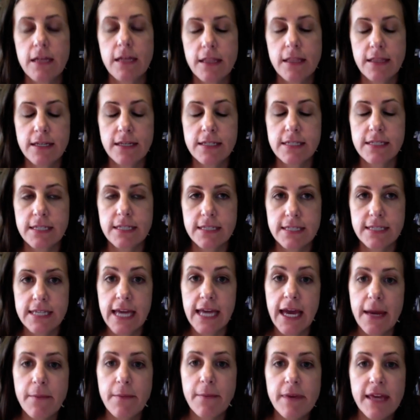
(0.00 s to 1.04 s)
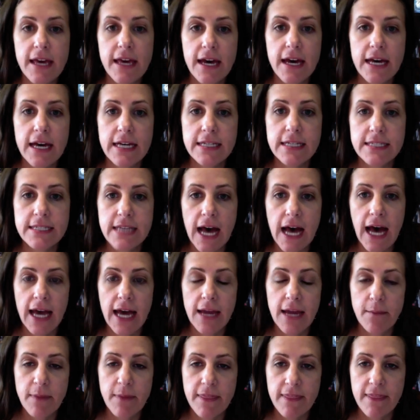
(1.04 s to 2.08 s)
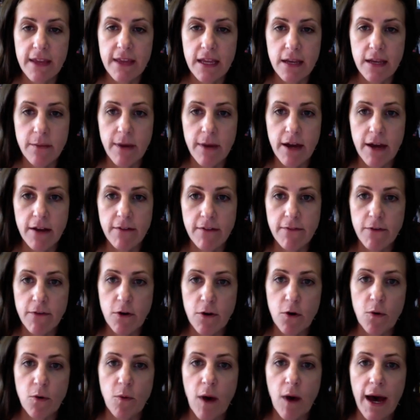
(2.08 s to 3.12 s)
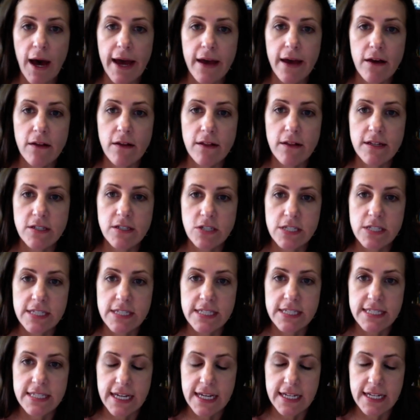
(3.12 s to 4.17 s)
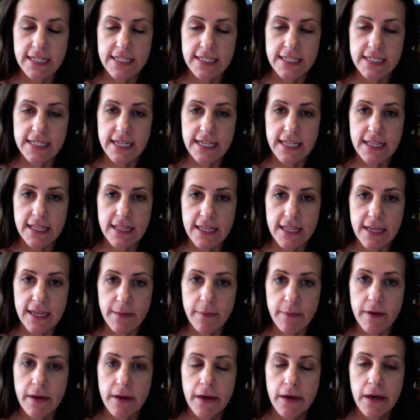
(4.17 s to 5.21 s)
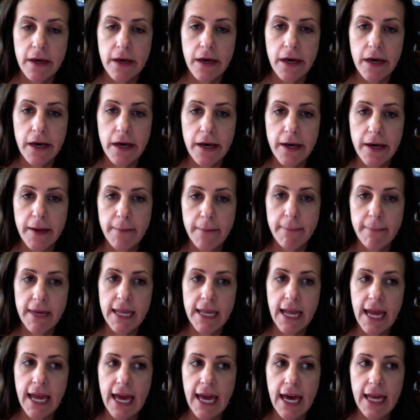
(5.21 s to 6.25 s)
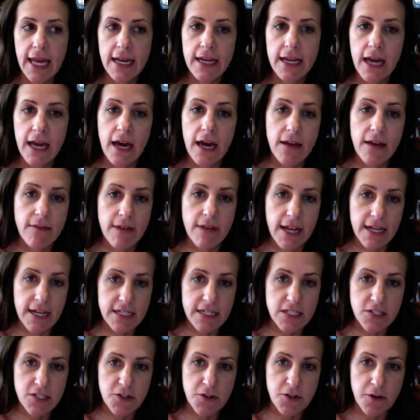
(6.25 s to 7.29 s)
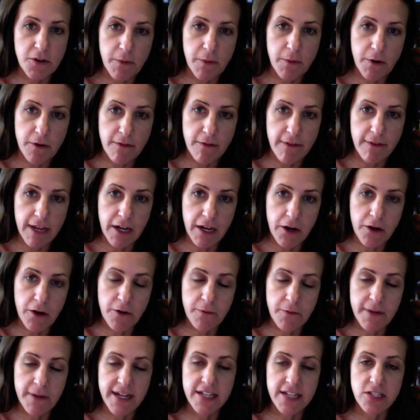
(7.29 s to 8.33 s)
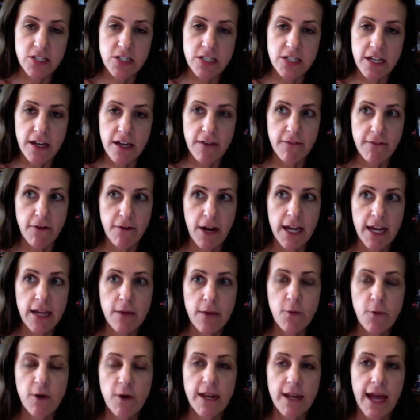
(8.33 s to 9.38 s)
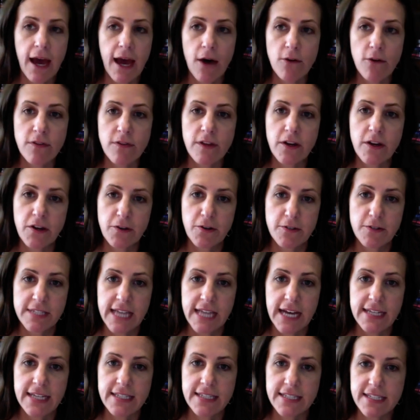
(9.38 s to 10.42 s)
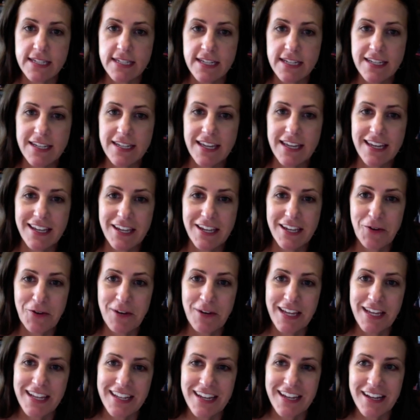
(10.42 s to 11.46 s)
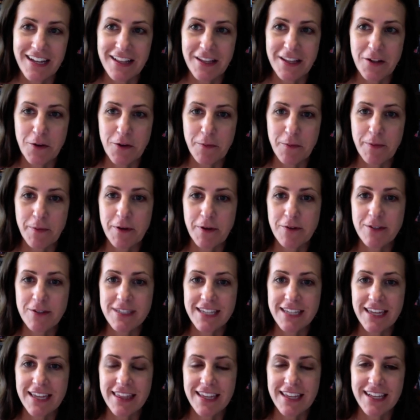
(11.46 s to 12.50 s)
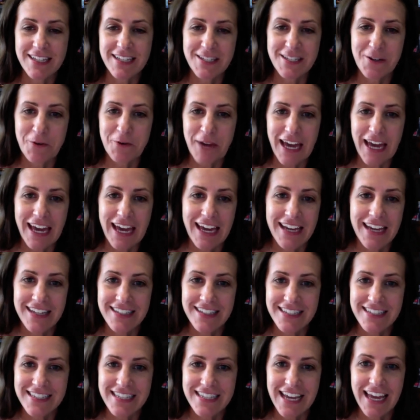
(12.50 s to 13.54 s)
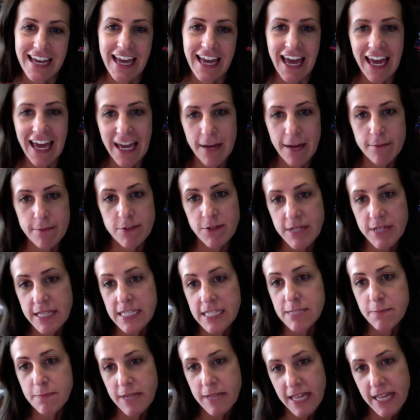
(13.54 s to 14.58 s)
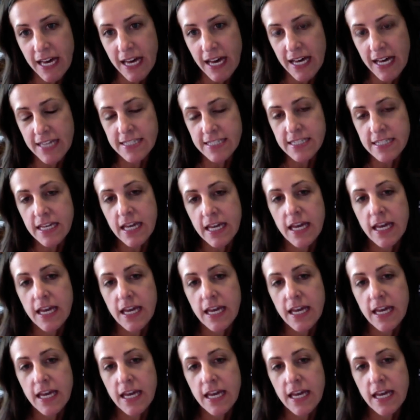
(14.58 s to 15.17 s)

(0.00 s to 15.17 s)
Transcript: the CCA because I had been thinking about it for a while and just decided to take the leap. Um, and I had kind of an external motivator, which for anyone out there who's hesitant and you need a little boost, I think it's okay to say, hey, I'm doing this because.